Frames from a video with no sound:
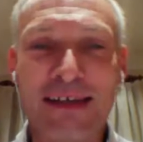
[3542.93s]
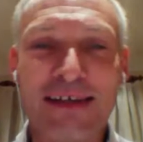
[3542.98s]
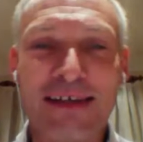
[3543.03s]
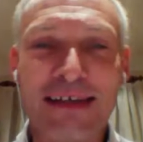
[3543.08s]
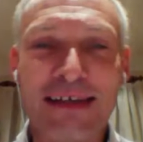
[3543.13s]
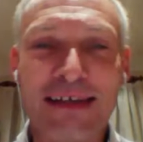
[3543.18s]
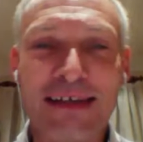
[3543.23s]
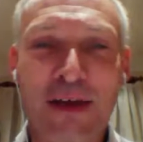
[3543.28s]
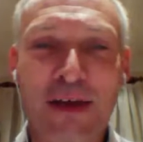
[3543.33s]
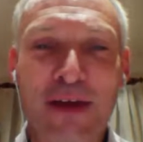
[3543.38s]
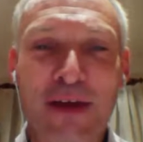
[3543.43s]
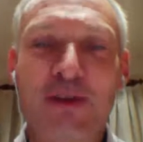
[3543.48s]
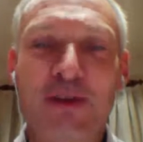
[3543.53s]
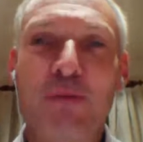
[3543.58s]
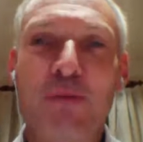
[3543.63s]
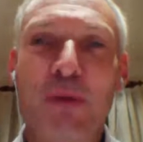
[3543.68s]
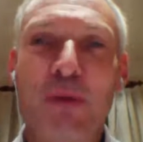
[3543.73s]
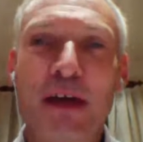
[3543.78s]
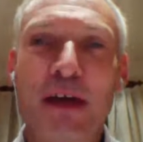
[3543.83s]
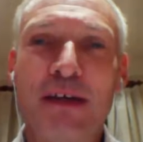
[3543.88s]
out there in
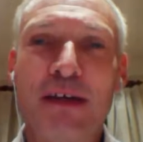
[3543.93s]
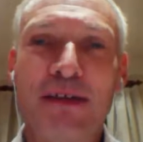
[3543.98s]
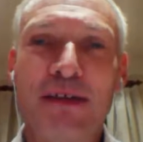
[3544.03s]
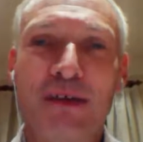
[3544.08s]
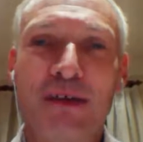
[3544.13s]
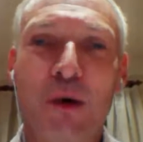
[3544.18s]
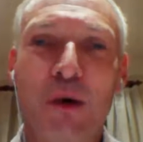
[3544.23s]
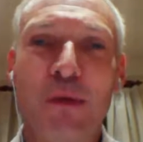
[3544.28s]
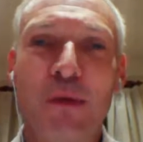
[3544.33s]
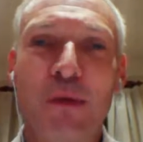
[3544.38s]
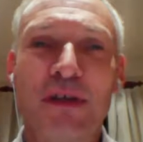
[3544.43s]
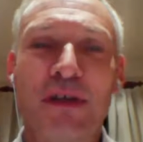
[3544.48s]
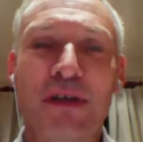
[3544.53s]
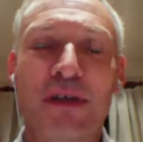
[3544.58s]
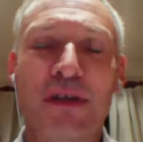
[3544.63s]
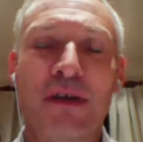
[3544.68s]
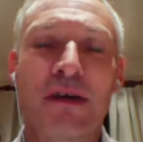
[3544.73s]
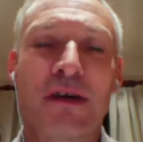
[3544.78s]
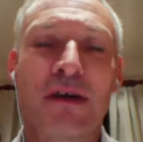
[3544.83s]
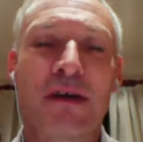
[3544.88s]
space,
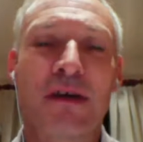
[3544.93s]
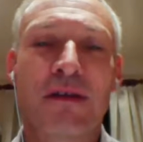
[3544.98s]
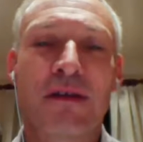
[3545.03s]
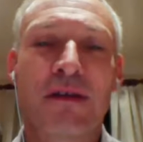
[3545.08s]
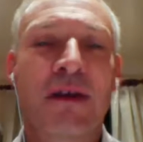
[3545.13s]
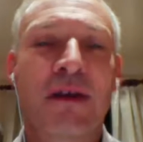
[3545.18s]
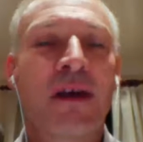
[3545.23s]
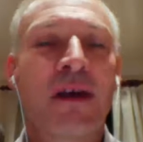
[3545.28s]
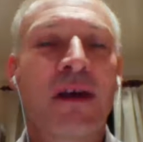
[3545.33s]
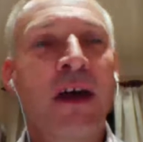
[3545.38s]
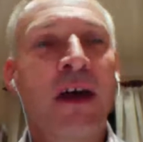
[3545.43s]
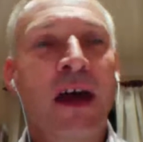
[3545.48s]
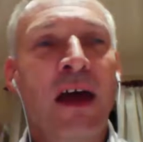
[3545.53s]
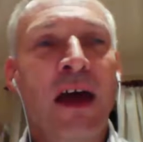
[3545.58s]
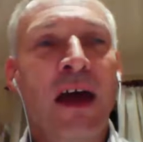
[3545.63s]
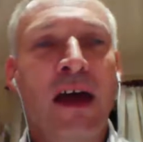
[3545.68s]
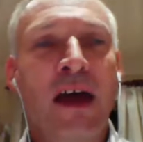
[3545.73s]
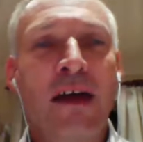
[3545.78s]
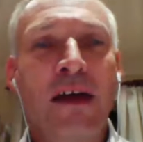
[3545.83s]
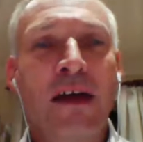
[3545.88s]
orbiting the Earth.
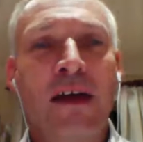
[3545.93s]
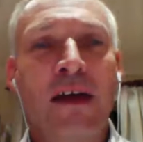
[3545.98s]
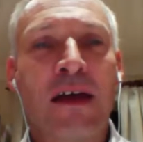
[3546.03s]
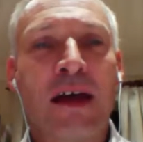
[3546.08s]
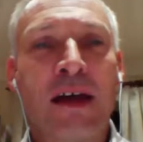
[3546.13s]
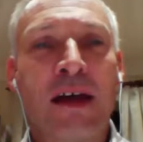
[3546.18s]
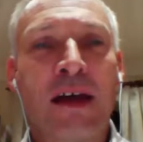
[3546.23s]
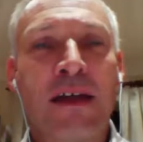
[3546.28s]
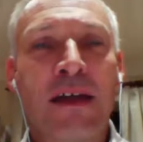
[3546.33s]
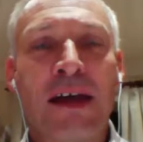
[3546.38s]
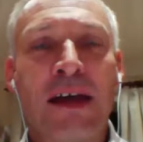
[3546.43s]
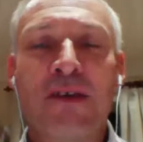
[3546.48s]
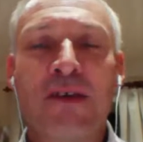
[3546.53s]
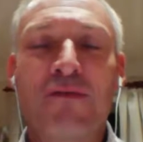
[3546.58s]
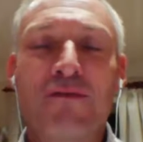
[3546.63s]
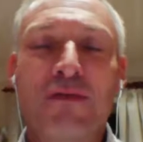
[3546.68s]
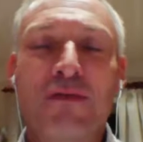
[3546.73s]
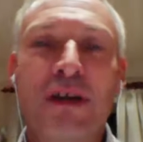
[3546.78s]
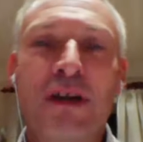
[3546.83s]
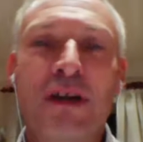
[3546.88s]
And that is
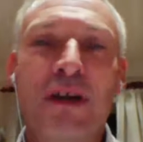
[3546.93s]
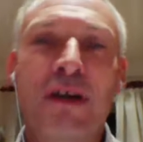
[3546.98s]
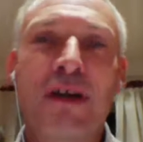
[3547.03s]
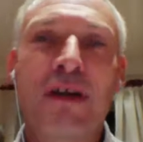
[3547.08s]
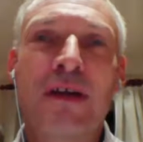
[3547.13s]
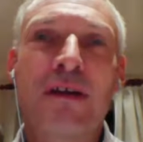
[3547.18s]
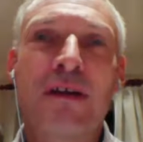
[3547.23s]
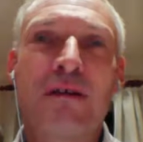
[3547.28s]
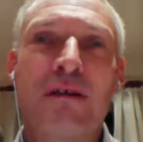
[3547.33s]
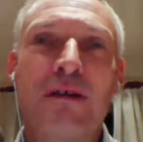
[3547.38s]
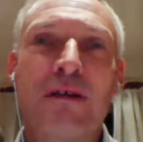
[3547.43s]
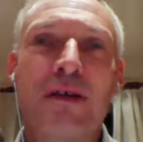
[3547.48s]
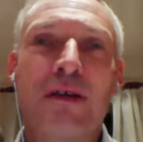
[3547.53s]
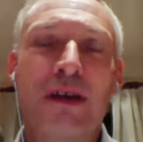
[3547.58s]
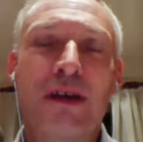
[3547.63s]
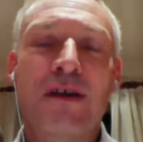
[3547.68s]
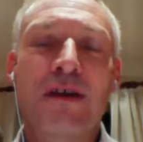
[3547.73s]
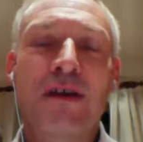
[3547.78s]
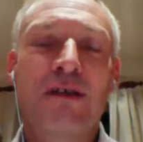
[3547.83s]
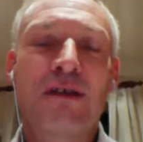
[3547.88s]
really the
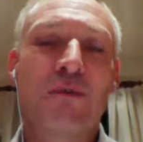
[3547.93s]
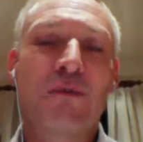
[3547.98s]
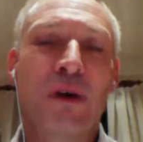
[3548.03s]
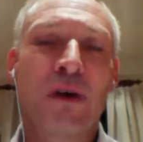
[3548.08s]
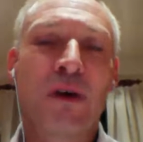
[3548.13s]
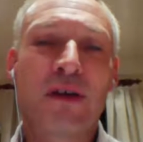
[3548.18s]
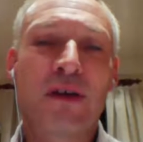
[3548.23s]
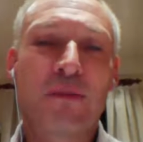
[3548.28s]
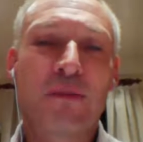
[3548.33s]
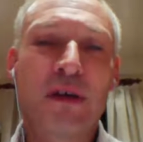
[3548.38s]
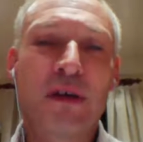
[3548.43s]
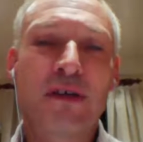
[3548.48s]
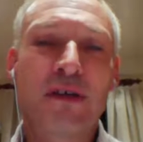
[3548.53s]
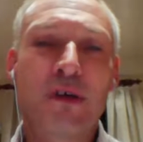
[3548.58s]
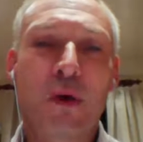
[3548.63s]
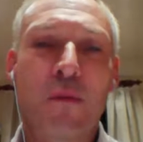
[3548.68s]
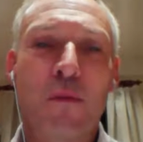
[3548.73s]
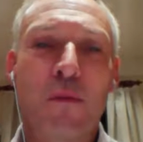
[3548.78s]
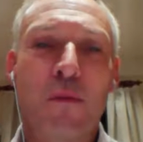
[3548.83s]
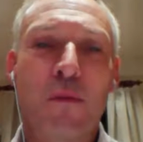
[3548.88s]
key to why it's been
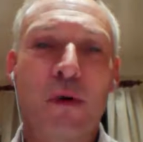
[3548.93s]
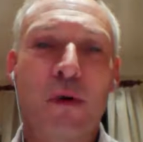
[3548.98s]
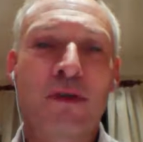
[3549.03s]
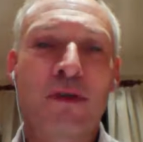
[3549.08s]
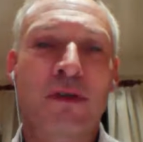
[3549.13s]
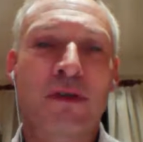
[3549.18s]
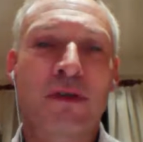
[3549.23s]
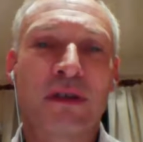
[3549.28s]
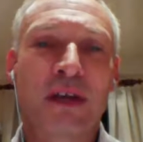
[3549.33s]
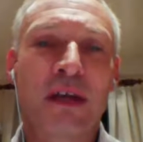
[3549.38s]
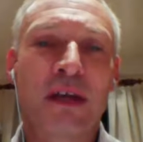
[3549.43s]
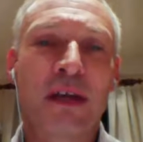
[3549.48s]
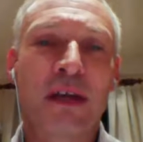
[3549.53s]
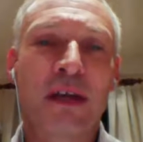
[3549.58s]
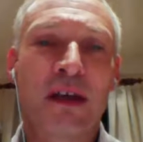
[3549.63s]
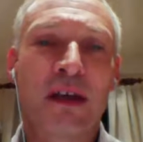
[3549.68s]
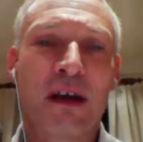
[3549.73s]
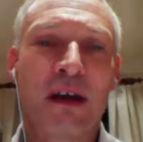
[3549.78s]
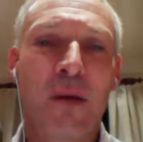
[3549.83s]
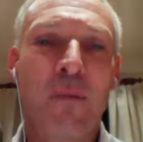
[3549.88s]
so important.
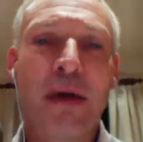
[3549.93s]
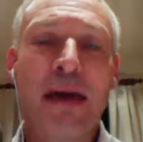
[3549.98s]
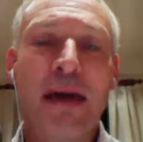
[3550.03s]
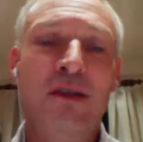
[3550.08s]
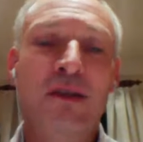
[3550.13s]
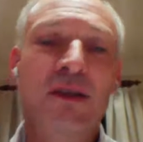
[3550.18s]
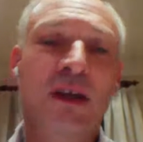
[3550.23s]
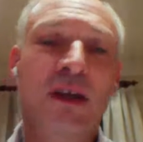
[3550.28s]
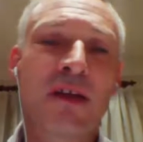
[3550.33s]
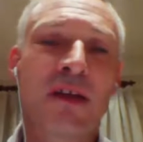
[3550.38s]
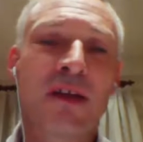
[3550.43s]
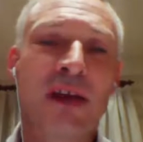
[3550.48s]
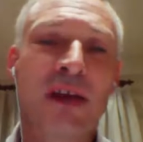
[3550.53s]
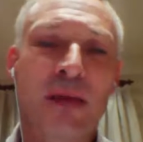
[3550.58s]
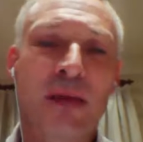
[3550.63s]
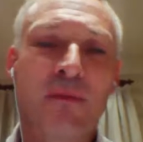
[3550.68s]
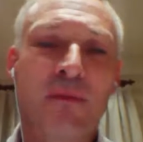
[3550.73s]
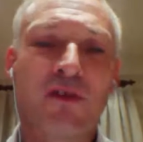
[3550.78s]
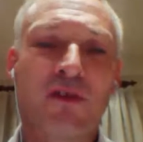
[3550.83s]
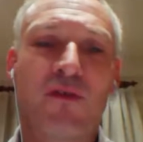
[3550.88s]
Getting up outside the
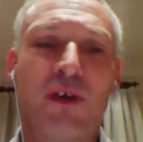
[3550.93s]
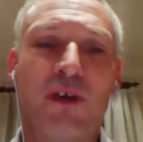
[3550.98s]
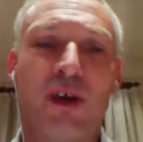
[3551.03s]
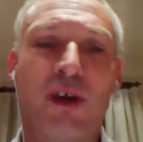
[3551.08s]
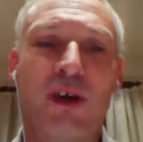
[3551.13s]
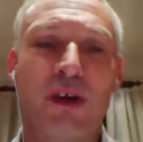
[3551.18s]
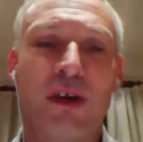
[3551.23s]
atmosphere